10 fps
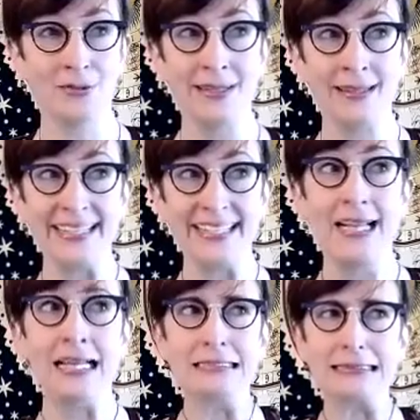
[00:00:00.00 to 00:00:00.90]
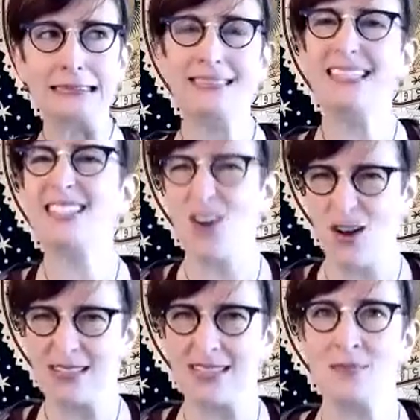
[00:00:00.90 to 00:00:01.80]
really, this is
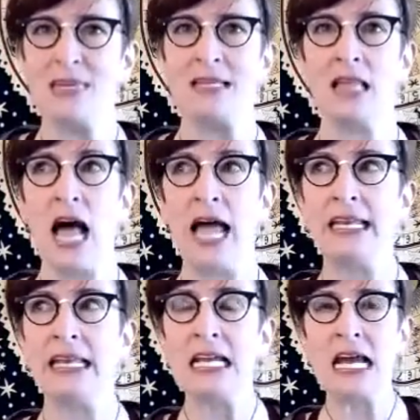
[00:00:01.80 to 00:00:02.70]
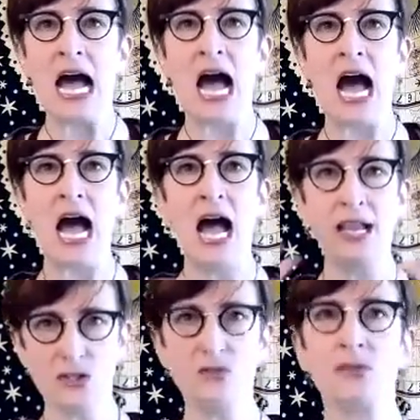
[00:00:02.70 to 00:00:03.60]
costing me a lot. I
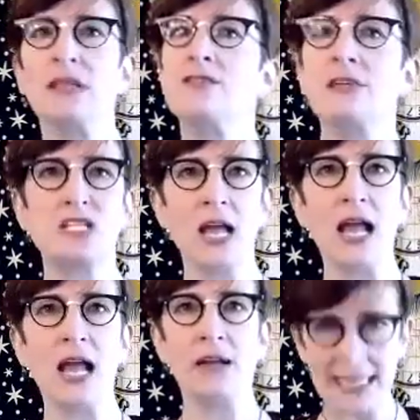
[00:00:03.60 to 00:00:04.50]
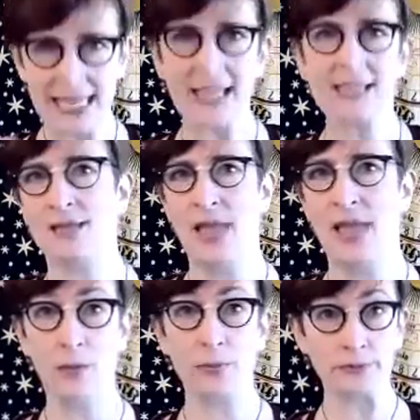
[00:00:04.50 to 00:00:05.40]
should really reach out and get some
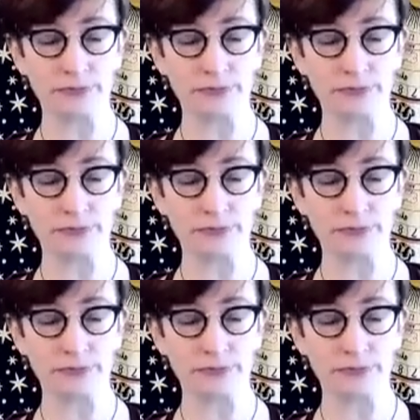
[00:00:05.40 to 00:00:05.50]
help.